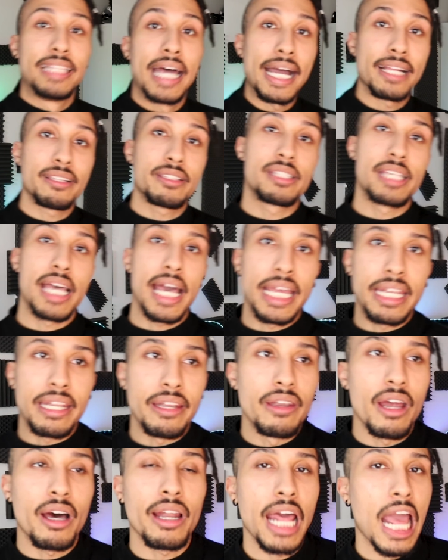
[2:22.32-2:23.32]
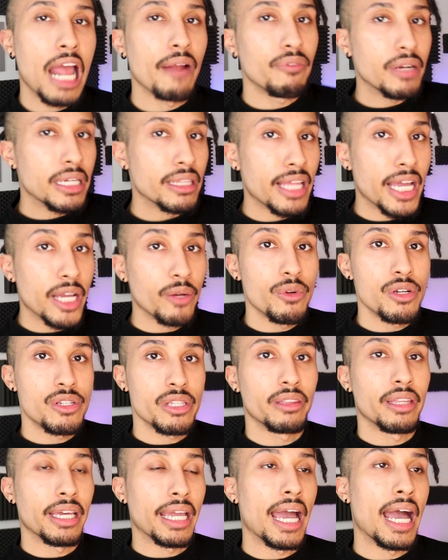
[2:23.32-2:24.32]
That said, not every language
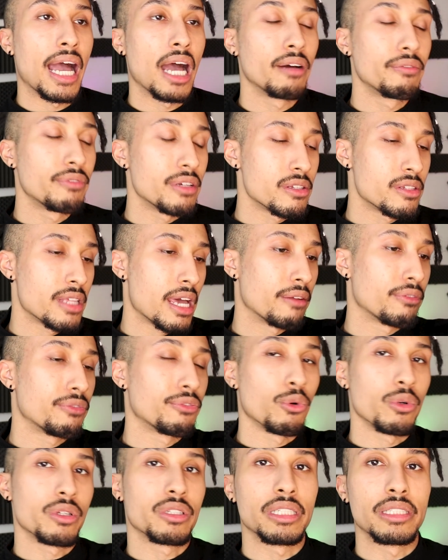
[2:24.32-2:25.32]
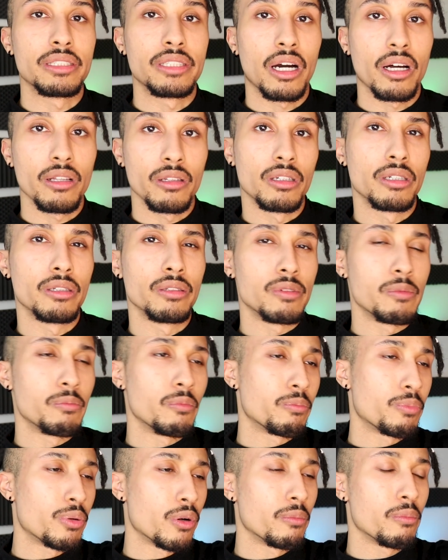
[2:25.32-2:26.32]
that they have is that $14
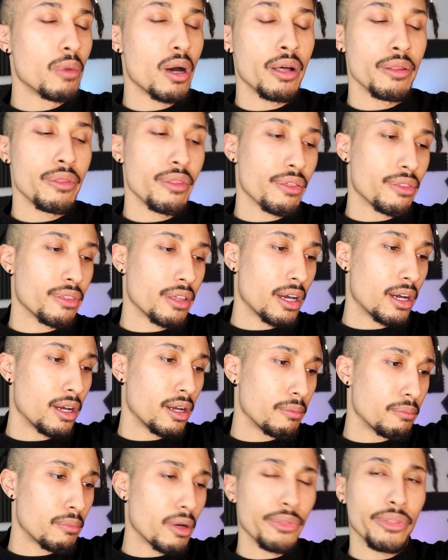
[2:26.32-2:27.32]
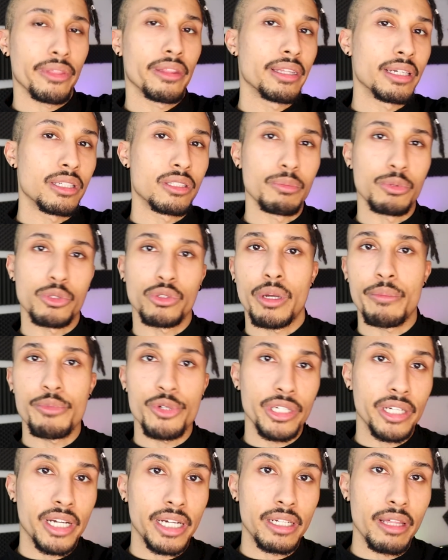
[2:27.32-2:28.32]
per month uh, monthly
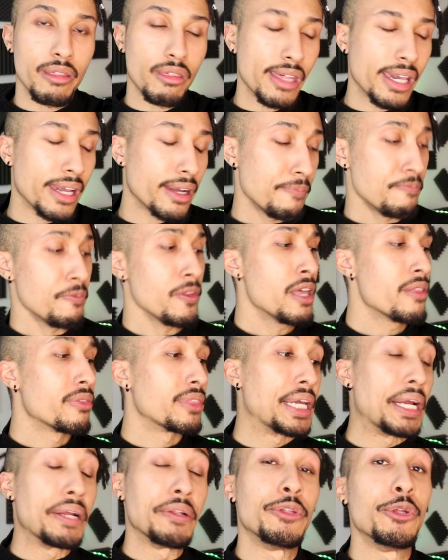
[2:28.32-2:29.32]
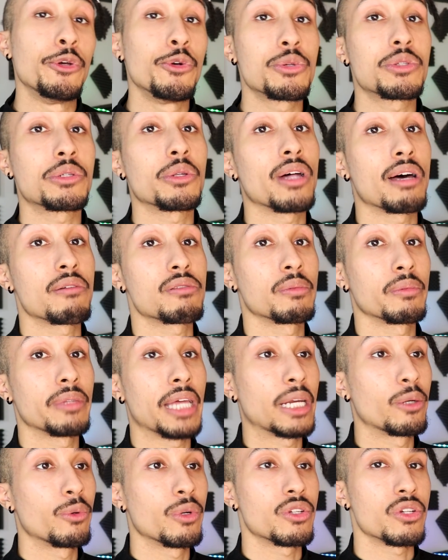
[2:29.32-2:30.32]
subscription kind of thing. They do still have some
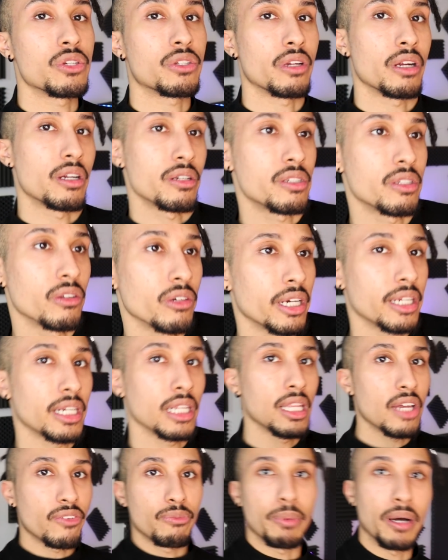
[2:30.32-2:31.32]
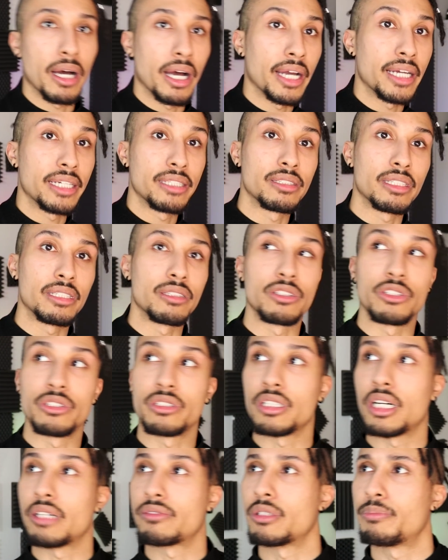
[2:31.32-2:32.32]
languages that are still kind of left behind and you
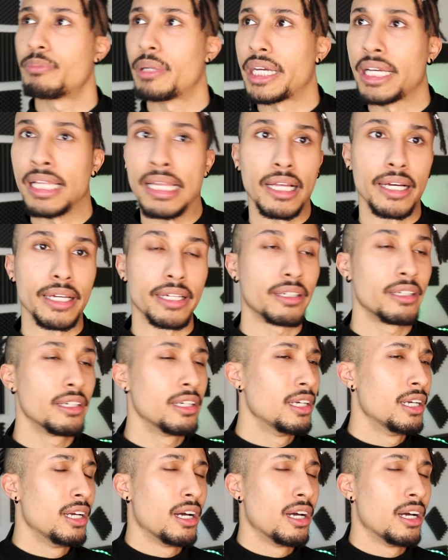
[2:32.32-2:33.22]
still have to pay like